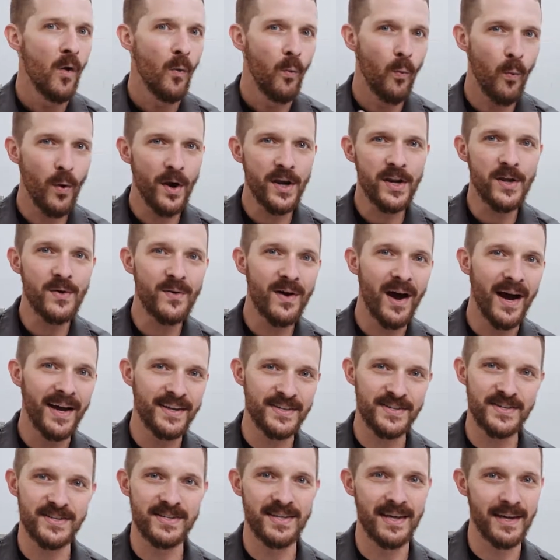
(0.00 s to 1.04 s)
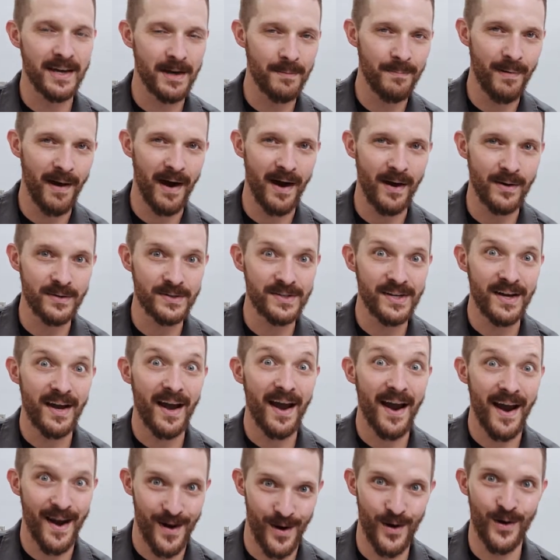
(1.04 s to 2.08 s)
What do you guys think about
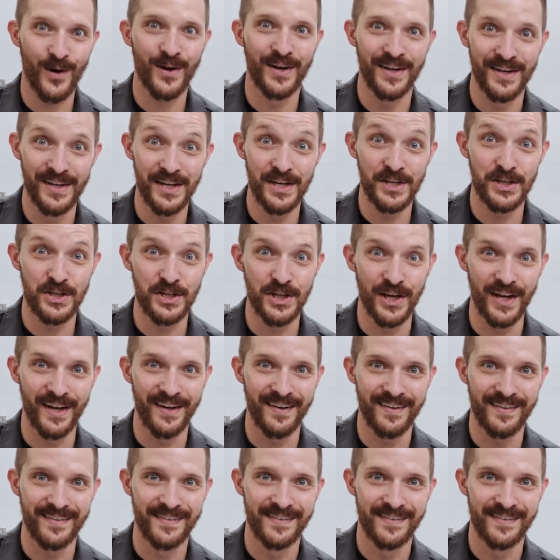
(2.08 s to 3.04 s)
air conditioning?